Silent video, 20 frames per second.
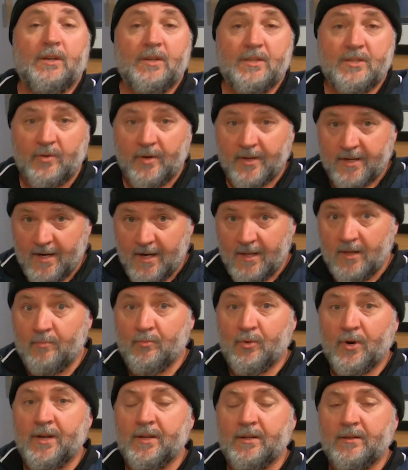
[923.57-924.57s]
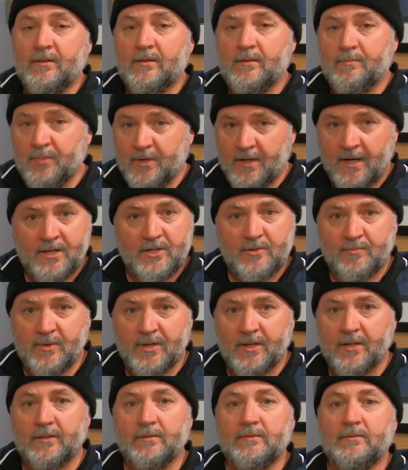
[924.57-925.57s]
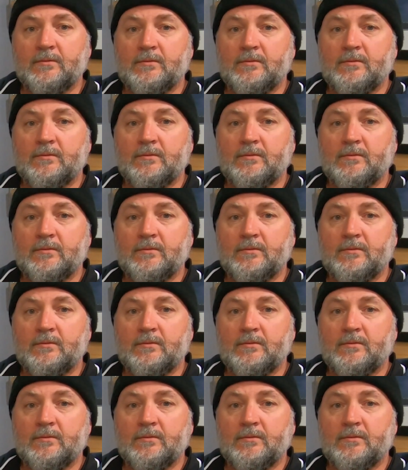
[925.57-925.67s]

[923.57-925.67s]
So I calibrated the pH meter.